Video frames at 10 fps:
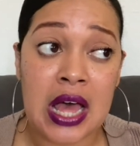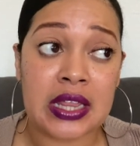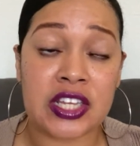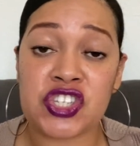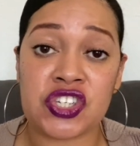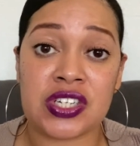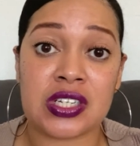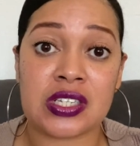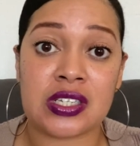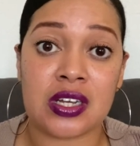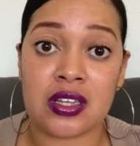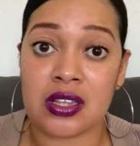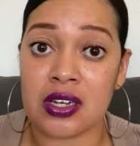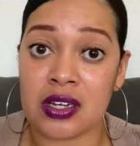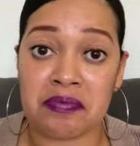This is just
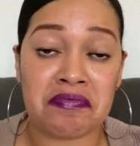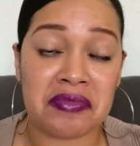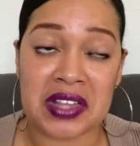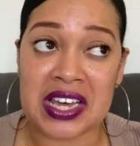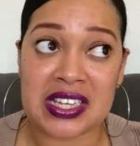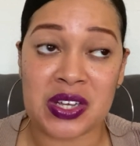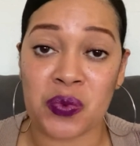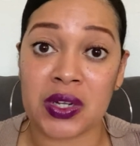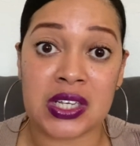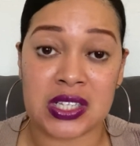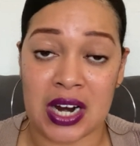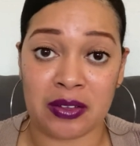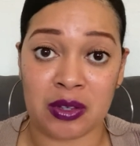the things that really stood out